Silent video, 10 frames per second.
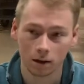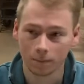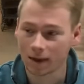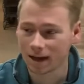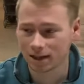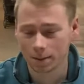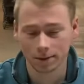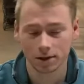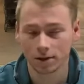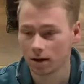That type of
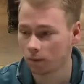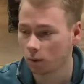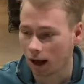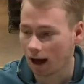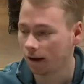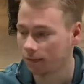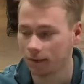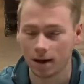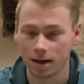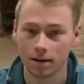stuff, what I
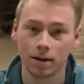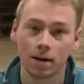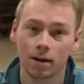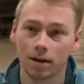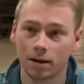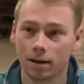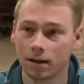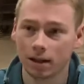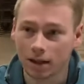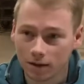find
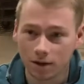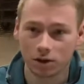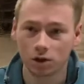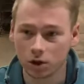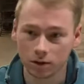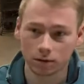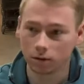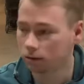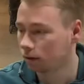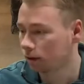in this
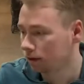general